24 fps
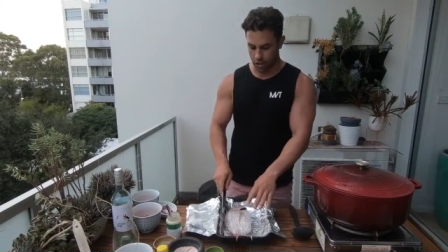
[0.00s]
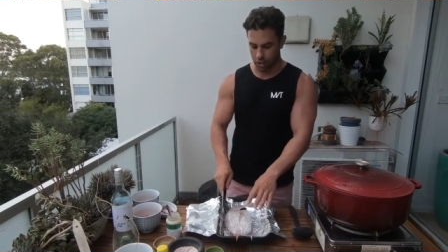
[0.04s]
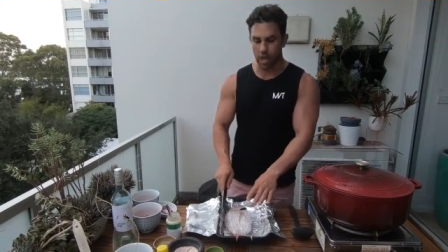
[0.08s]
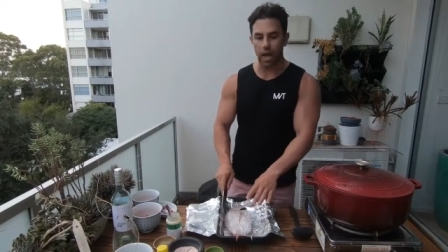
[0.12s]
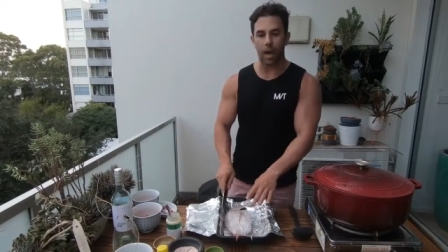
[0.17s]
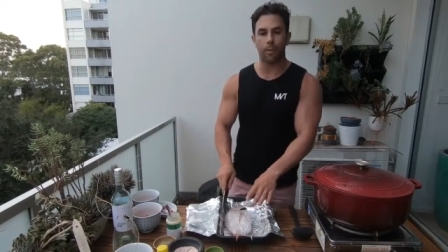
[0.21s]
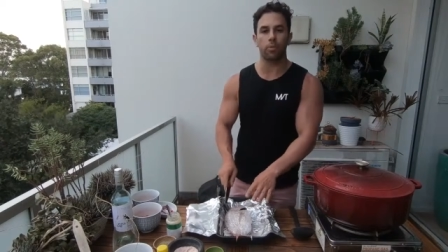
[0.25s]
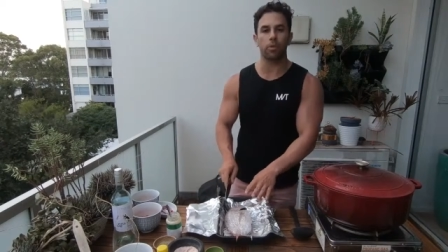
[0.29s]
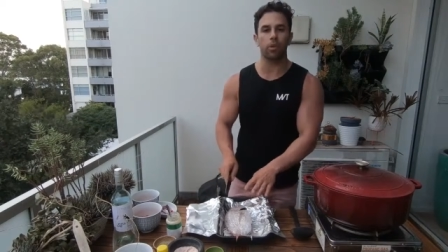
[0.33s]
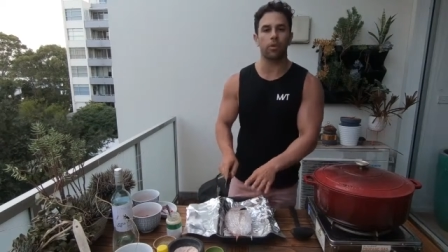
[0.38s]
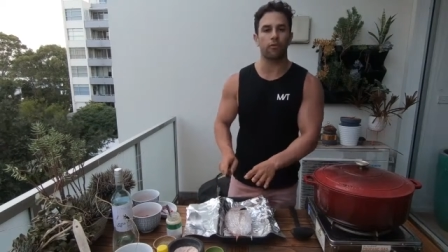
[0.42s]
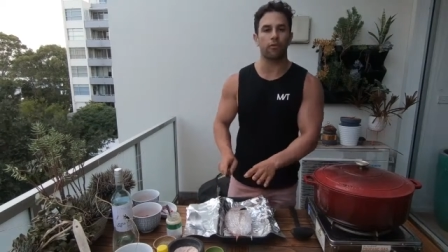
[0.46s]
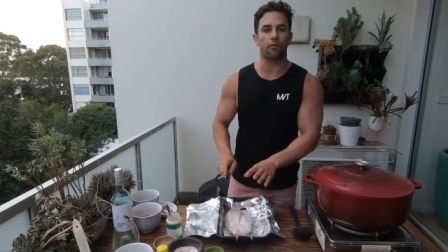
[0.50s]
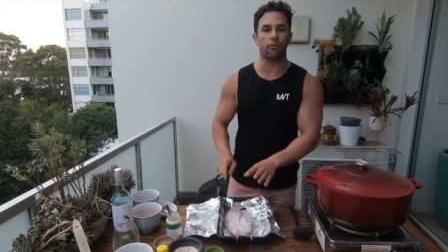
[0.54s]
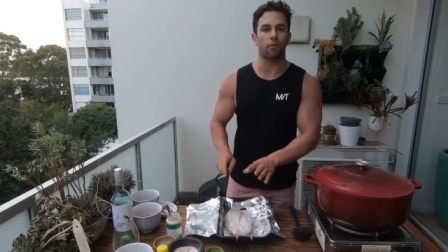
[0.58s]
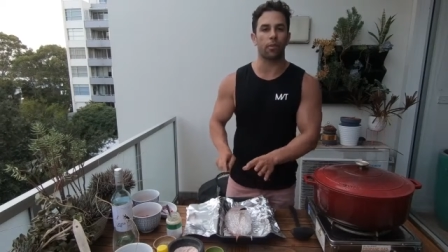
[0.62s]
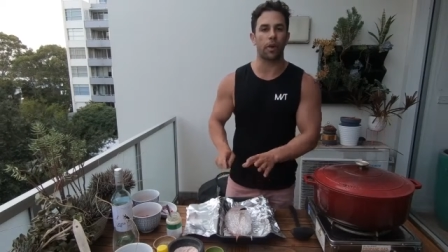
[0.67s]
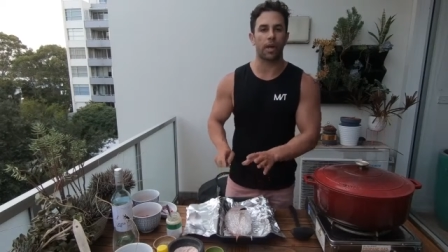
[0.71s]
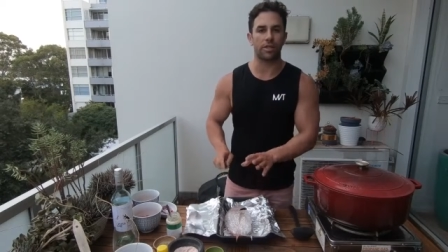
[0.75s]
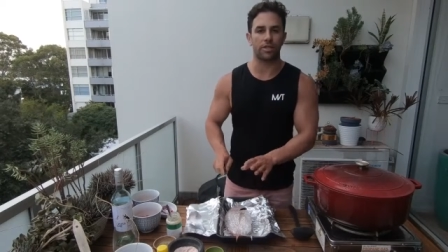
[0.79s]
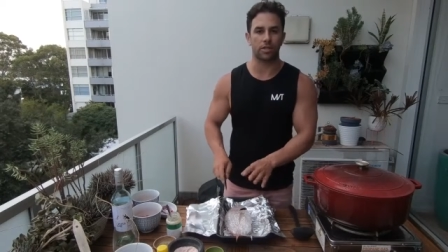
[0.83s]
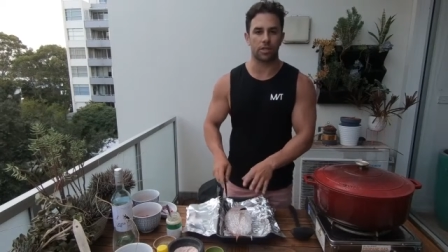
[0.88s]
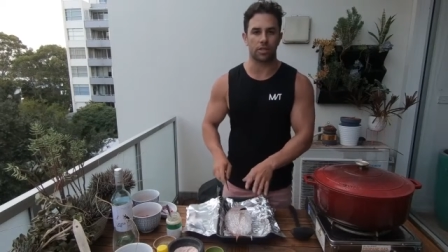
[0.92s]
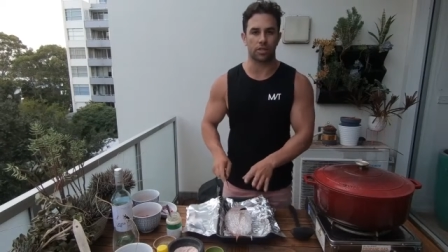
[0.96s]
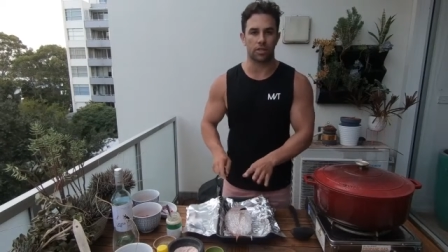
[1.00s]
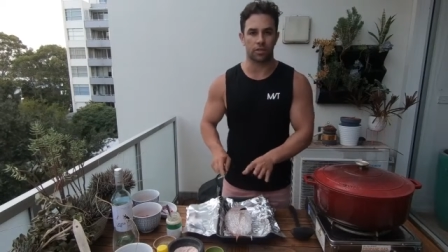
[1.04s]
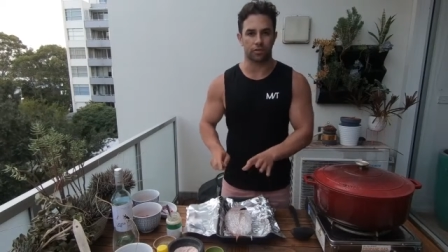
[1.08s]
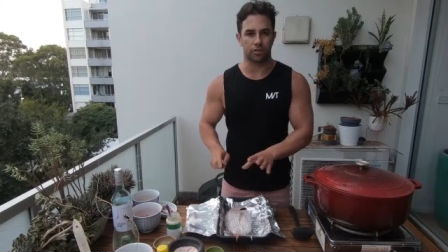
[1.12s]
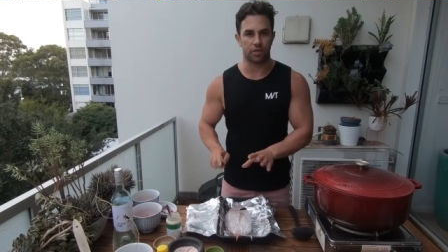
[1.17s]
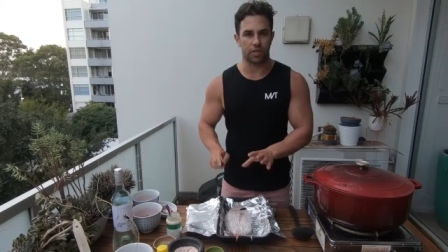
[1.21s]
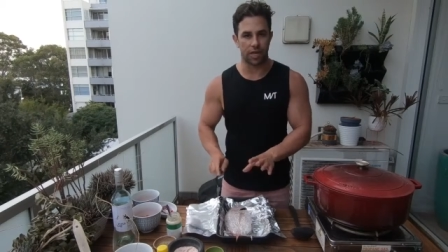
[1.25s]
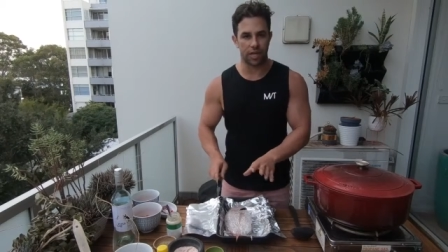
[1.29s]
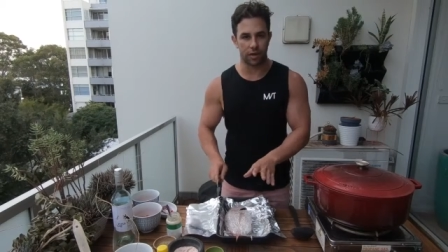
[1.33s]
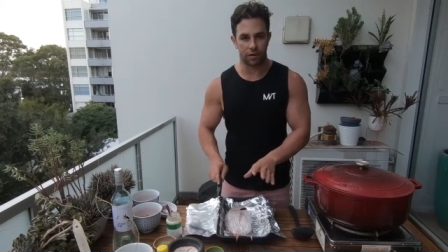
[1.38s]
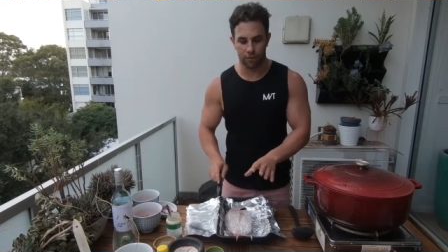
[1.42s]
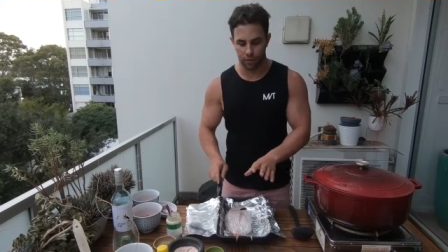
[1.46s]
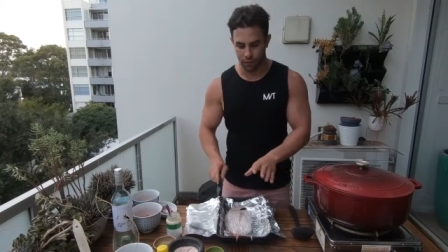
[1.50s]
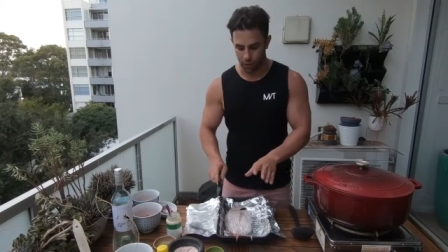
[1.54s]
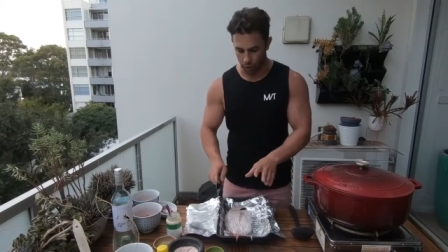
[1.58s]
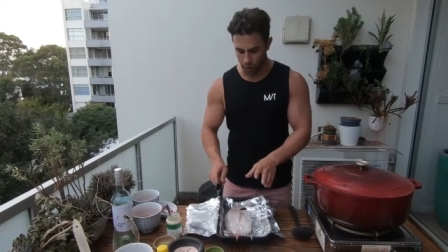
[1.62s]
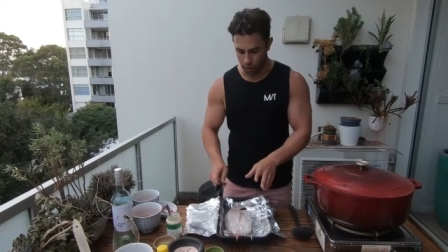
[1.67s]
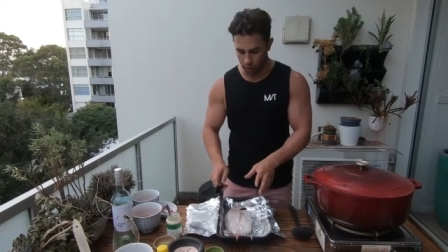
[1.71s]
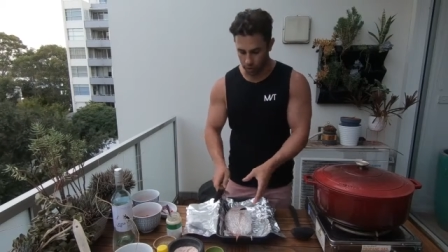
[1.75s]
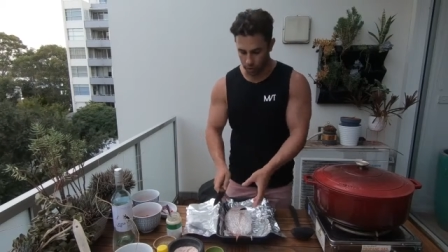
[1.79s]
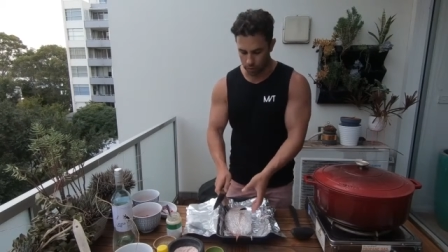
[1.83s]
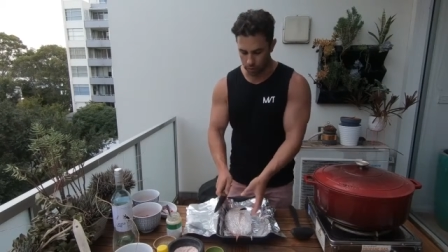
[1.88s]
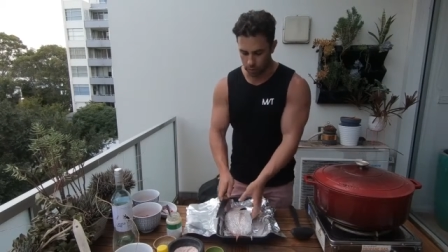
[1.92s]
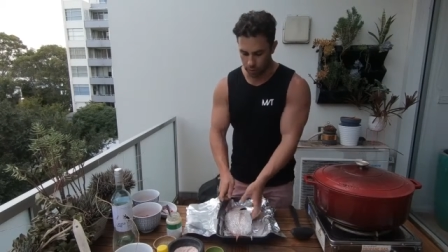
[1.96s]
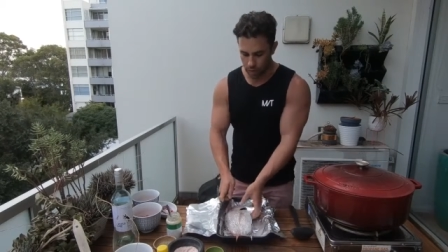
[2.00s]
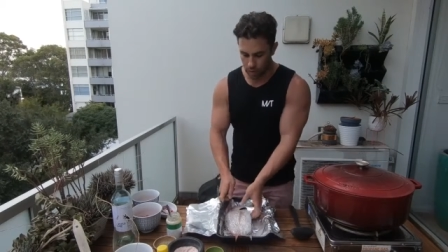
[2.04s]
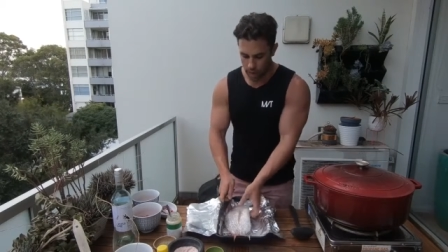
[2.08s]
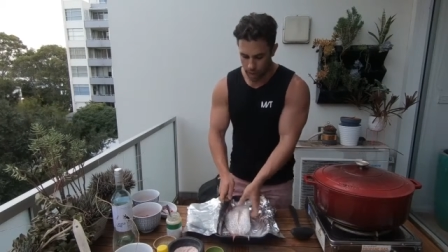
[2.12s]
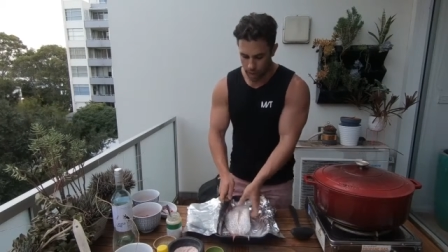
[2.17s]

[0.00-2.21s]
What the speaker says: a couple of pieces of tin foil,